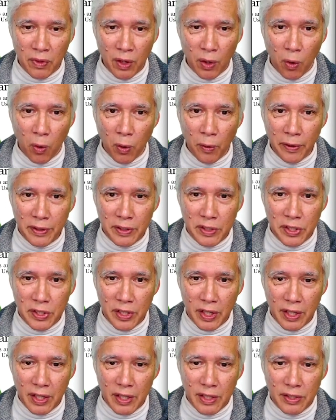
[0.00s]
orange
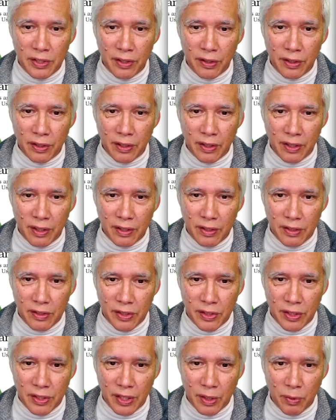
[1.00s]
stickies, you can
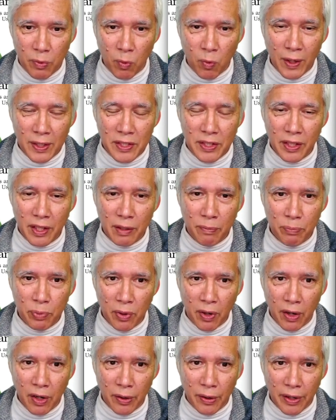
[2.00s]
see what's in
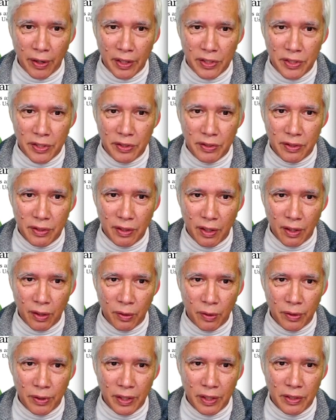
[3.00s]
progress
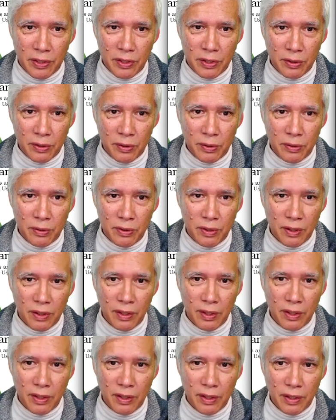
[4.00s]
according to
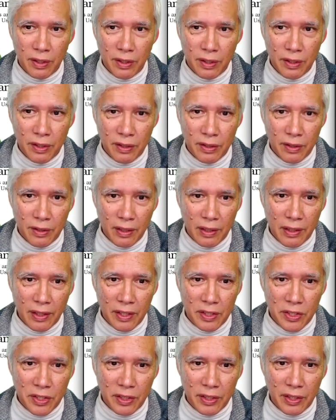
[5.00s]
the
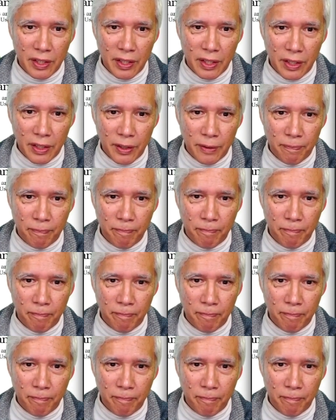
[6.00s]
legend here.